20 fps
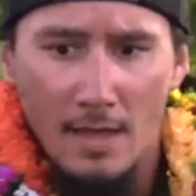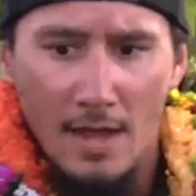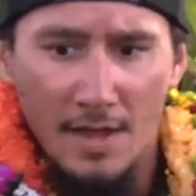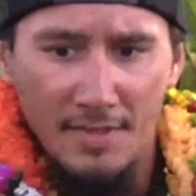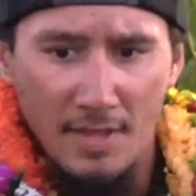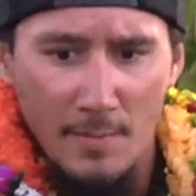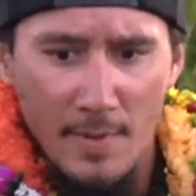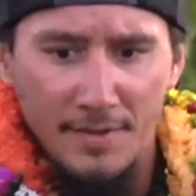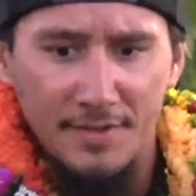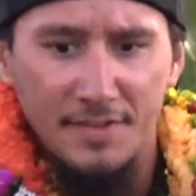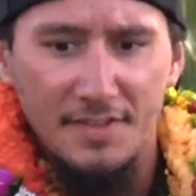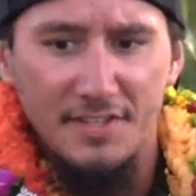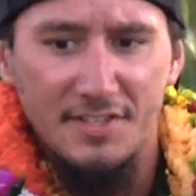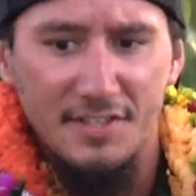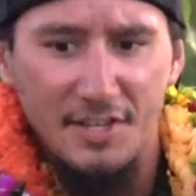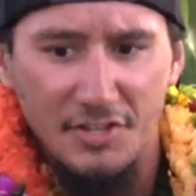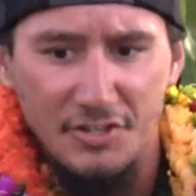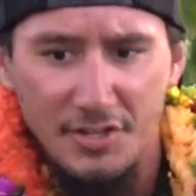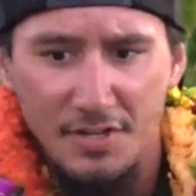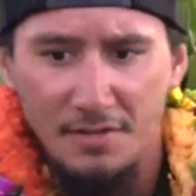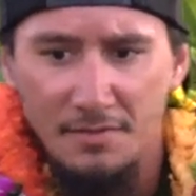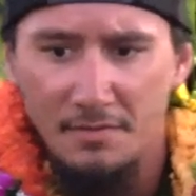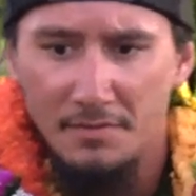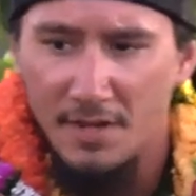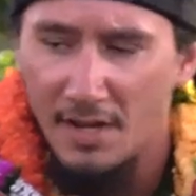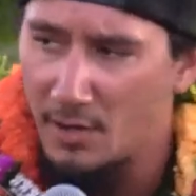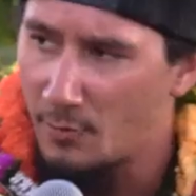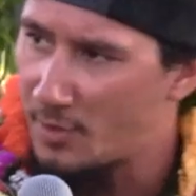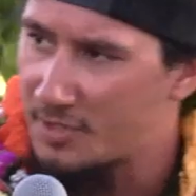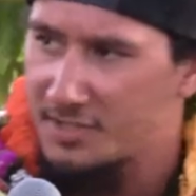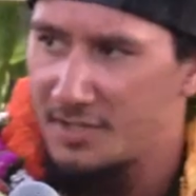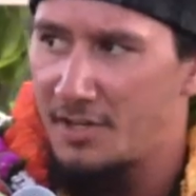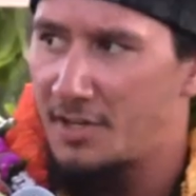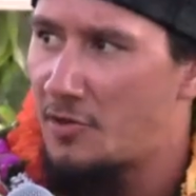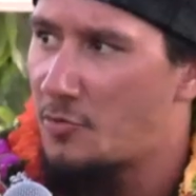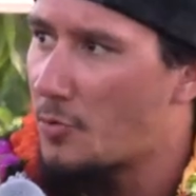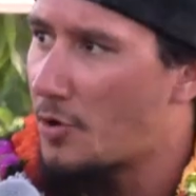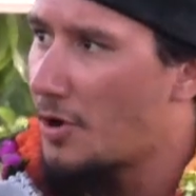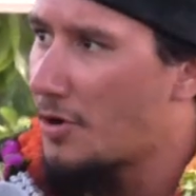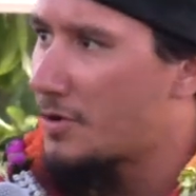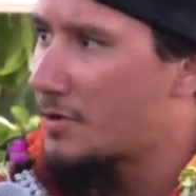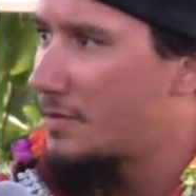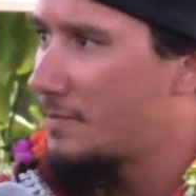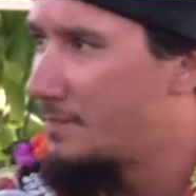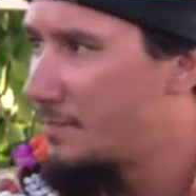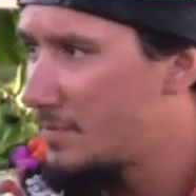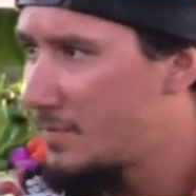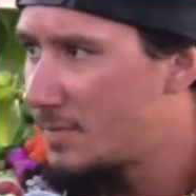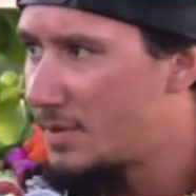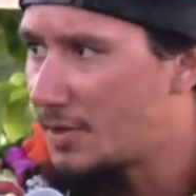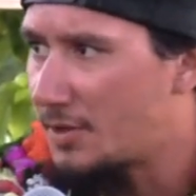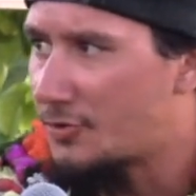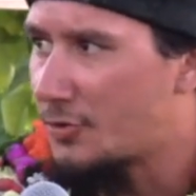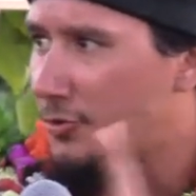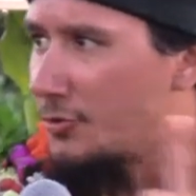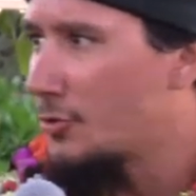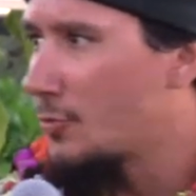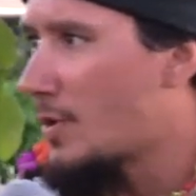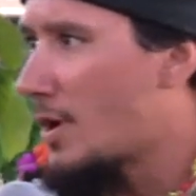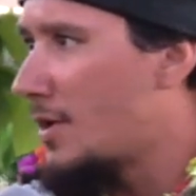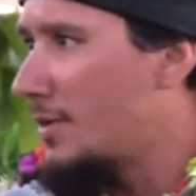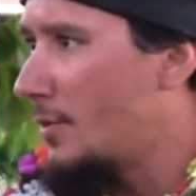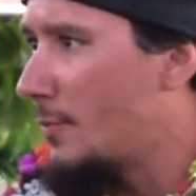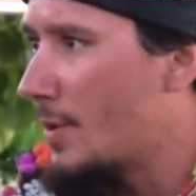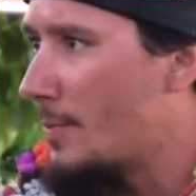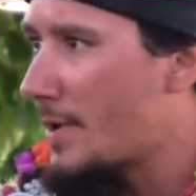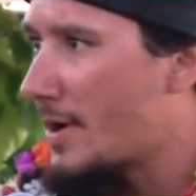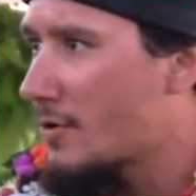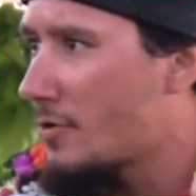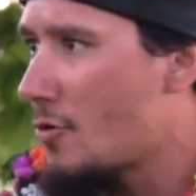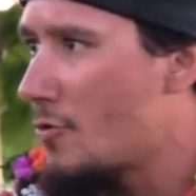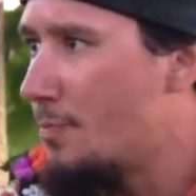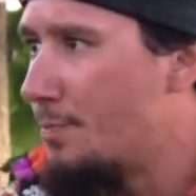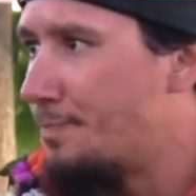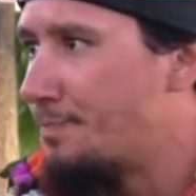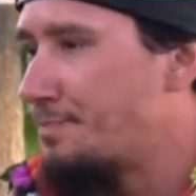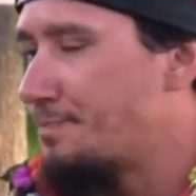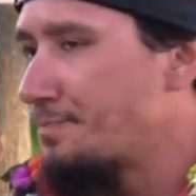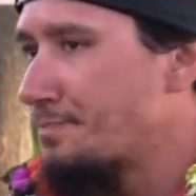And they made the decision that it wasn't going to work. They turned around, they went back home.